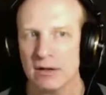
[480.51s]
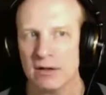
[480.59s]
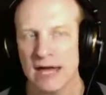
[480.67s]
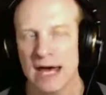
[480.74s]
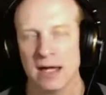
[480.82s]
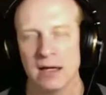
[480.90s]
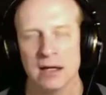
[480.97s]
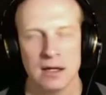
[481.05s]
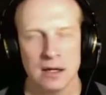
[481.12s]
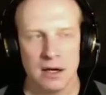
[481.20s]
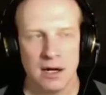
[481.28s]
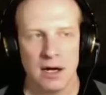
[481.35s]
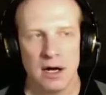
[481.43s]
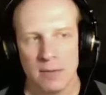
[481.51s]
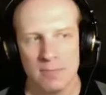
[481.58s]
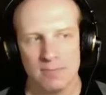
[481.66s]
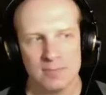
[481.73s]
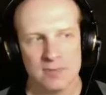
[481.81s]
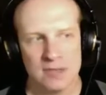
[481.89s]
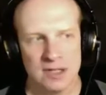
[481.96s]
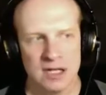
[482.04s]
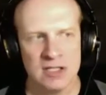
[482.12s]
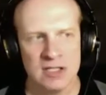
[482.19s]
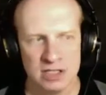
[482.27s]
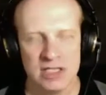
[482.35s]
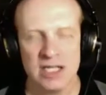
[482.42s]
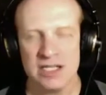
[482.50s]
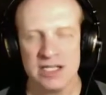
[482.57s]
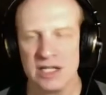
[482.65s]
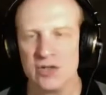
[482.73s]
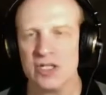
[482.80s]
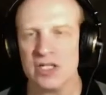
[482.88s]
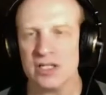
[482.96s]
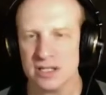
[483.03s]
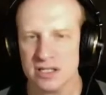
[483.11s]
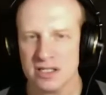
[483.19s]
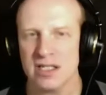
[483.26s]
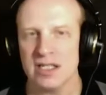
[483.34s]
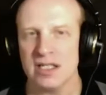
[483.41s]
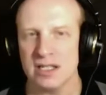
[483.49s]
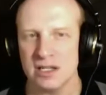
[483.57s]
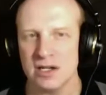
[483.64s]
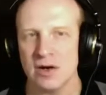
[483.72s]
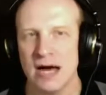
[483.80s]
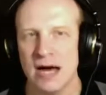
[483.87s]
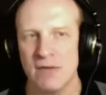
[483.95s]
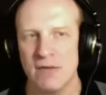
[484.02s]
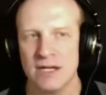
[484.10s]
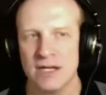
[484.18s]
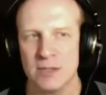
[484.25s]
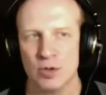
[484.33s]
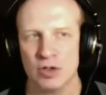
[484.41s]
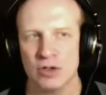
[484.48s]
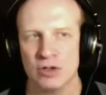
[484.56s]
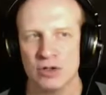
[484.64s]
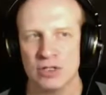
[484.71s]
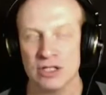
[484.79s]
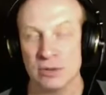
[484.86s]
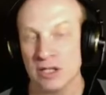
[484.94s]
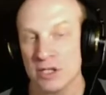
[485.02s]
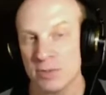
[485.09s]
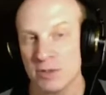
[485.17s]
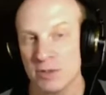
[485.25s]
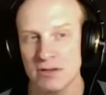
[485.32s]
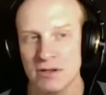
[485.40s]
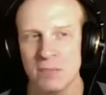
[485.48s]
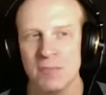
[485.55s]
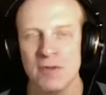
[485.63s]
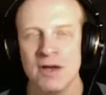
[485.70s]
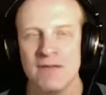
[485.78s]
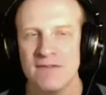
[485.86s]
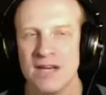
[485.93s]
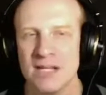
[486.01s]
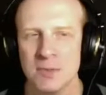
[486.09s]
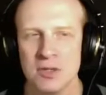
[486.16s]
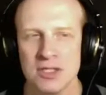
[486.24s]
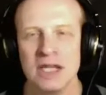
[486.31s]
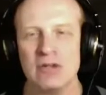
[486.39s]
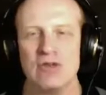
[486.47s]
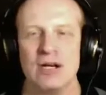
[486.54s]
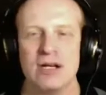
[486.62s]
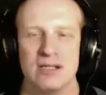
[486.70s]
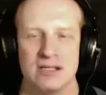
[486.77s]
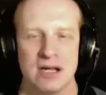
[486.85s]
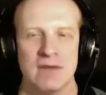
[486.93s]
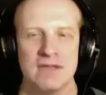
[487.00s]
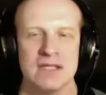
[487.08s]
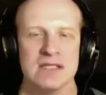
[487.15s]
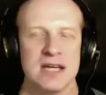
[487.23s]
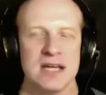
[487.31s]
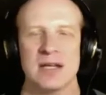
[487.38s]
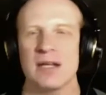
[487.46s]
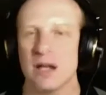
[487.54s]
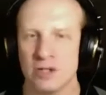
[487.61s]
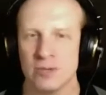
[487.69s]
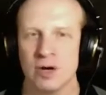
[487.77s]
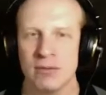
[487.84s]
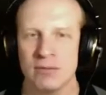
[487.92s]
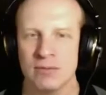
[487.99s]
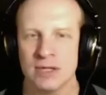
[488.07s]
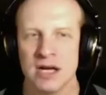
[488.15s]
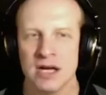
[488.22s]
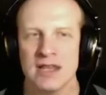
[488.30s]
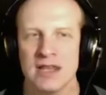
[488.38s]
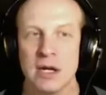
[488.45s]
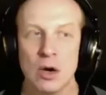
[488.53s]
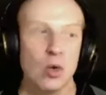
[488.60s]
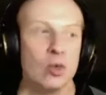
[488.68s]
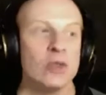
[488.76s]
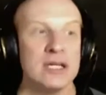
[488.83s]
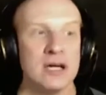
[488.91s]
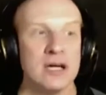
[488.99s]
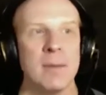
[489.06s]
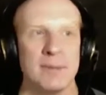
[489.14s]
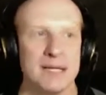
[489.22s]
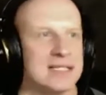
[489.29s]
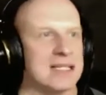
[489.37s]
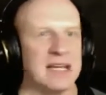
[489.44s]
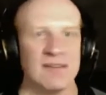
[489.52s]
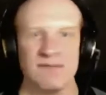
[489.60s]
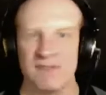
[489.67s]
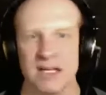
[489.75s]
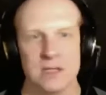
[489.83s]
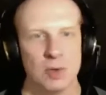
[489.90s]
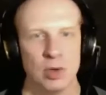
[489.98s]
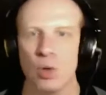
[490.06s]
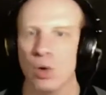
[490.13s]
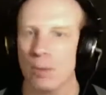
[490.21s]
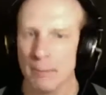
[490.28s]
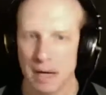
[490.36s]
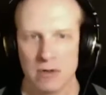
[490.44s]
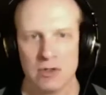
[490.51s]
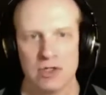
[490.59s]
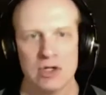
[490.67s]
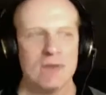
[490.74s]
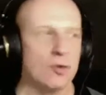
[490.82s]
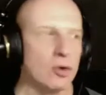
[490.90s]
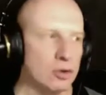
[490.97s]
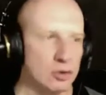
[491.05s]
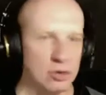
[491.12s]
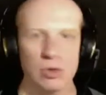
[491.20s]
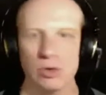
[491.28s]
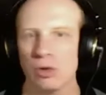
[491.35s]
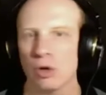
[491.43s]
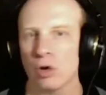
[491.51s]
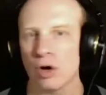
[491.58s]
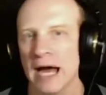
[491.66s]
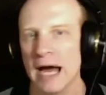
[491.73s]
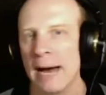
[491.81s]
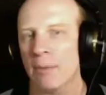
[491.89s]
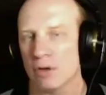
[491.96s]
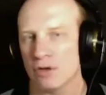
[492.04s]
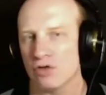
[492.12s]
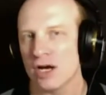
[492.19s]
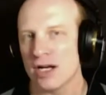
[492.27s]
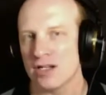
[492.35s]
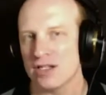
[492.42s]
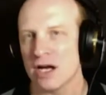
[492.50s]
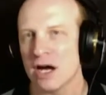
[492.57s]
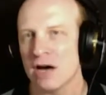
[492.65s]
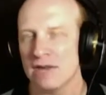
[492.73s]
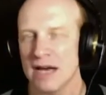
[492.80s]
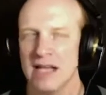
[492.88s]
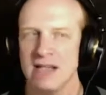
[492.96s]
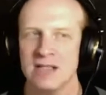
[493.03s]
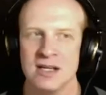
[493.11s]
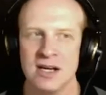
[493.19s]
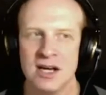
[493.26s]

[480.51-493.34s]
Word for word: that? Um, it's it's interesting to see, you know, how Facebook could deal with things. But, you know, Facebook's now trying to solve these technology problems that only companies like Facebook or Microsoft or Google or Apple are trying to solve. And